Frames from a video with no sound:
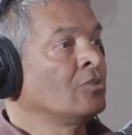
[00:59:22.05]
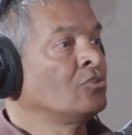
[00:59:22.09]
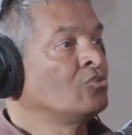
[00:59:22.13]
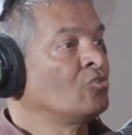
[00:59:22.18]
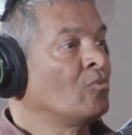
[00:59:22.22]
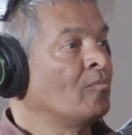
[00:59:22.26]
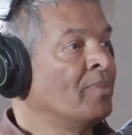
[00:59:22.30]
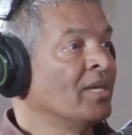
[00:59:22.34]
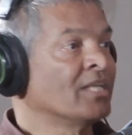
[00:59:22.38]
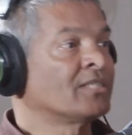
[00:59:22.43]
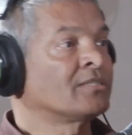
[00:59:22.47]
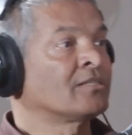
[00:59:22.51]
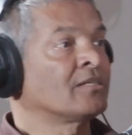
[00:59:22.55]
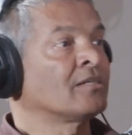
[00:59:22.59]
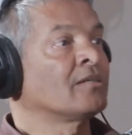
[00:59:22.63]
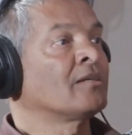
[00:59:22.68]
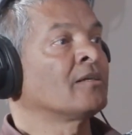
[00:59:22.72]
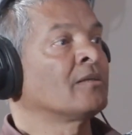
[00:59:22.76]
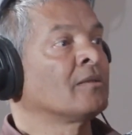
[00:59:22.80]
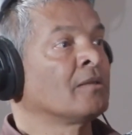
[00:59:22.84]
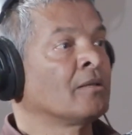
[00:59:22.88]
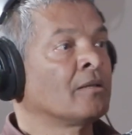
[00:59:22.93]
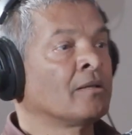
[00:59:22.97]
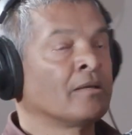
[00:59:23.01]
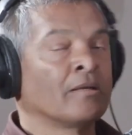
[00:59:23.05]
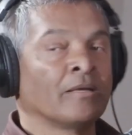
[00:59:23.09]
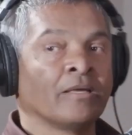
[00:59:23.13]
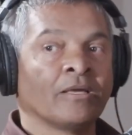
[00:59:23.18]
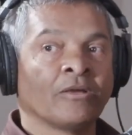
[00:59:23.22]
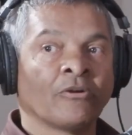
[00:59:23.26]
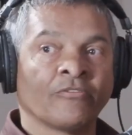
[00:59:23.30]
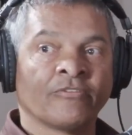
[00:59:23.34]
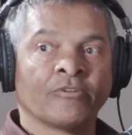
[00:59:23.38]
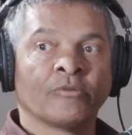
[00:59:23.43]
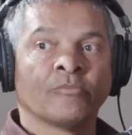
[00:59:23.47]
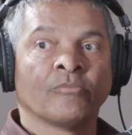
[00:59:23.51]
to better
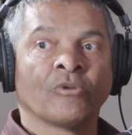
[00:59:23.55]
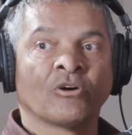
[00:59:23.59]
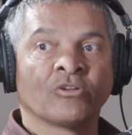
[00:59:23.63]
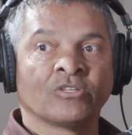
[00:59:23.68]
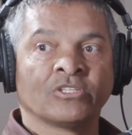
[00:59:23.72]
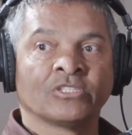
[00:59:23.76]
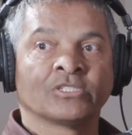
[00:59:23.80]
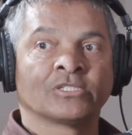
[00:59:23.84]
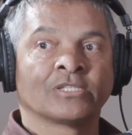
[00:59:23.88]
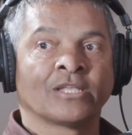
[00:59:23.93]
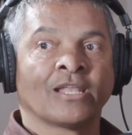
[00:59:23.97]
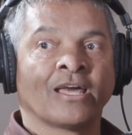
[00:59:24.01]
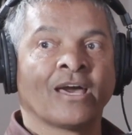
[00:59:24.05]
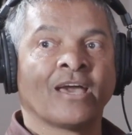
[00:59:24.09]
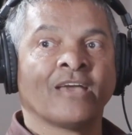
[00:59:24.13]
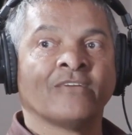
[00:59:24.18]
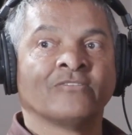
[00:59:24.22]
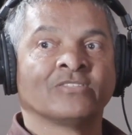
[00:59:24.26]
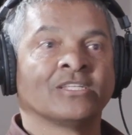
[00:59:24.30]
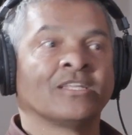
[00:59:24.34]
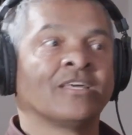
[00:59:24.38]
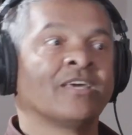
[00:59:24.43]
everybody's lives